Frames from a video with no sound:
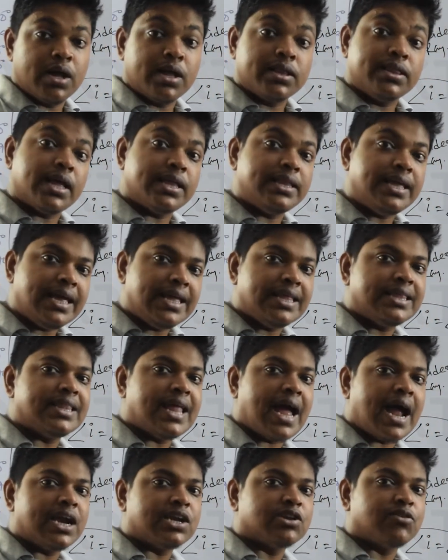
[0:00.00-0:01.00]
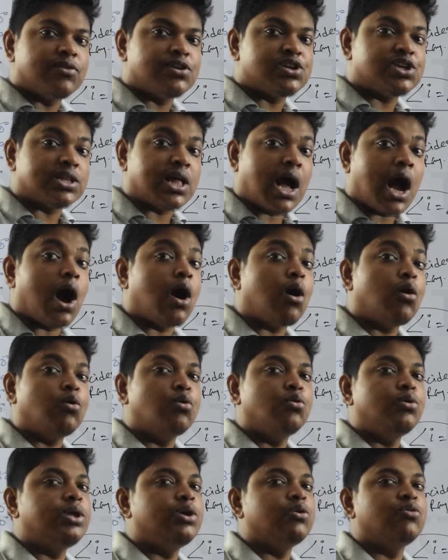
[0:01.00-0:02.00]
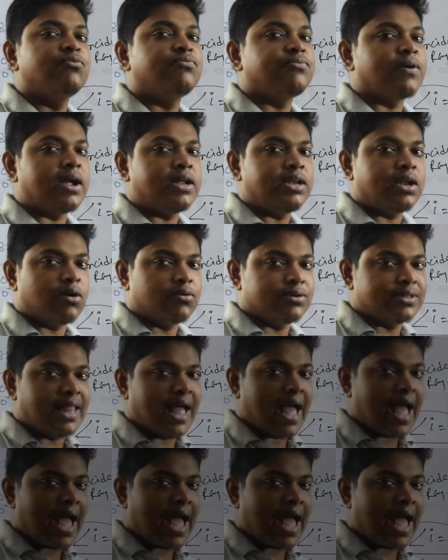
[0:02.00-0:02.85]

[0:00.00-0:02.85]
then in that question, how you find out the